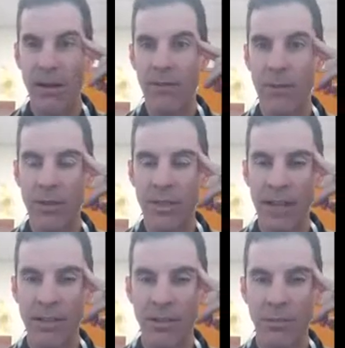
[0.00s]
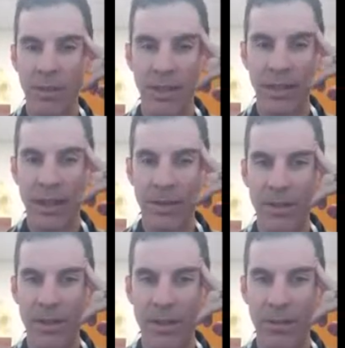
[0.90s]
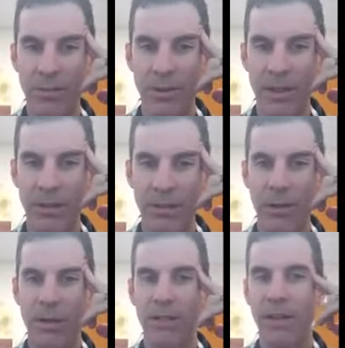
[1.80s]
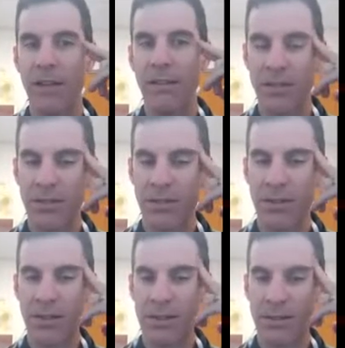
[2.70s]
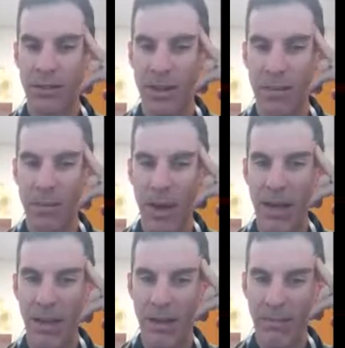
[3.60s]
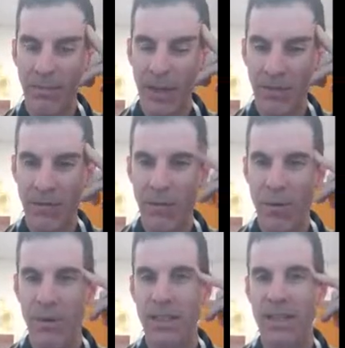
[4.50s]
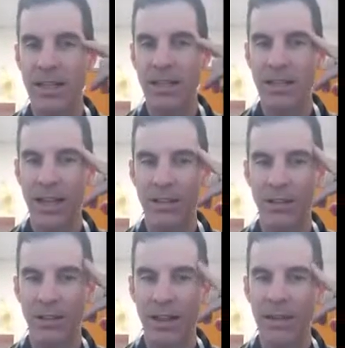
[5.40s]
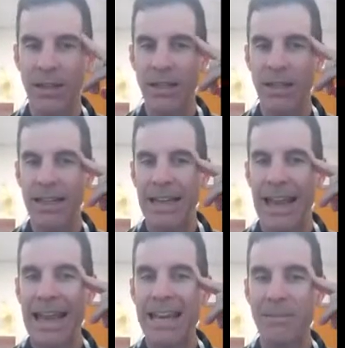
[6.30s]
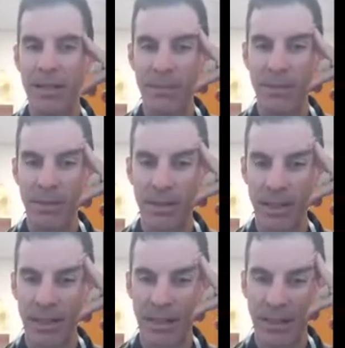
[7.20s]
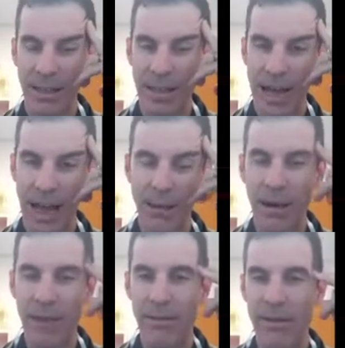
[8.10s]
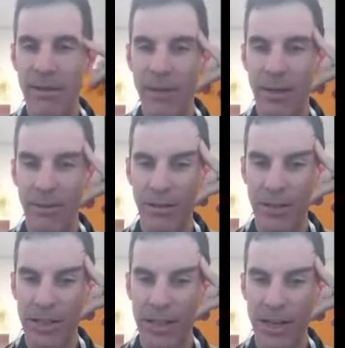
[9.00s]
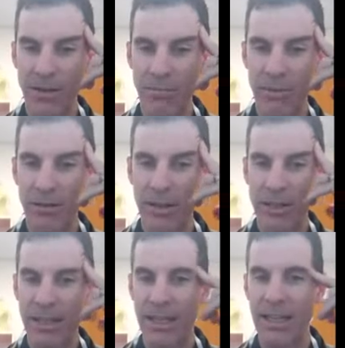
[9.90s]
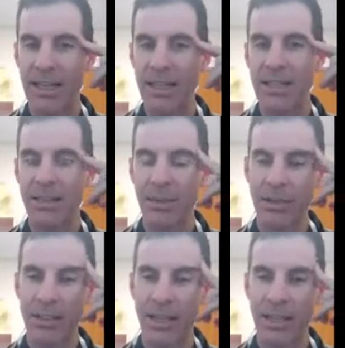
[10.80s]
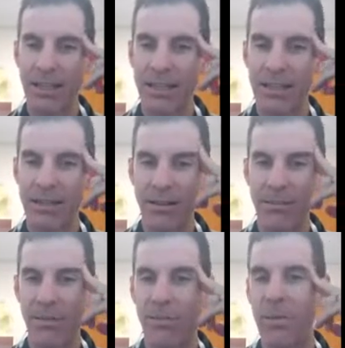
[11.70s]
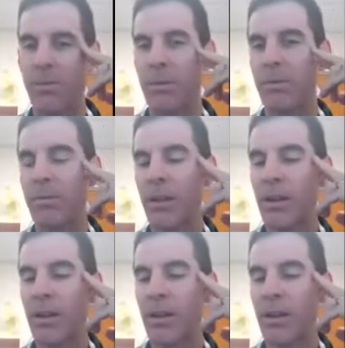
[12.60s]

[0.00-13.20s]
forward sagittal plane alignment on health-related quality of life. So there's really no debate that forward standing sagittal alignment can be debilitating. However, as we all know, it's not ubiquitous that it is debilitating, as there are a number of people